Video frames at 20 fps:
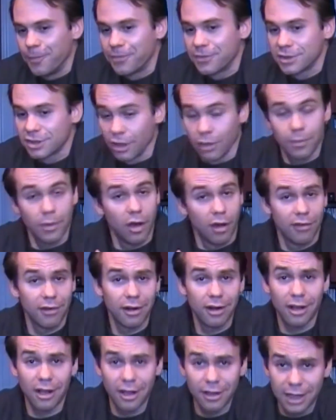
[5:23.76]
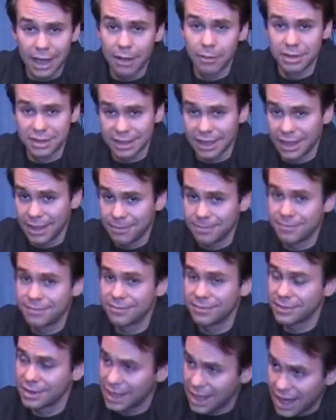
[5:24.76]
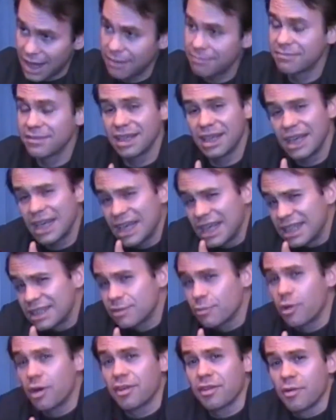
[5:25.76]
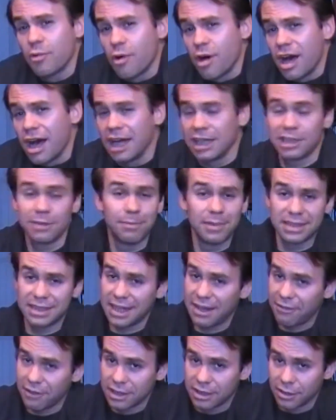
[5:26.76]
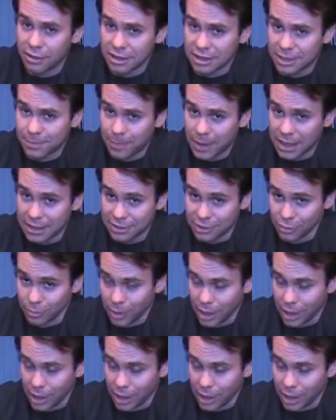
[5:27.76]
So overall, I would say, yeah, it's worth a watch, but definitely don't expect too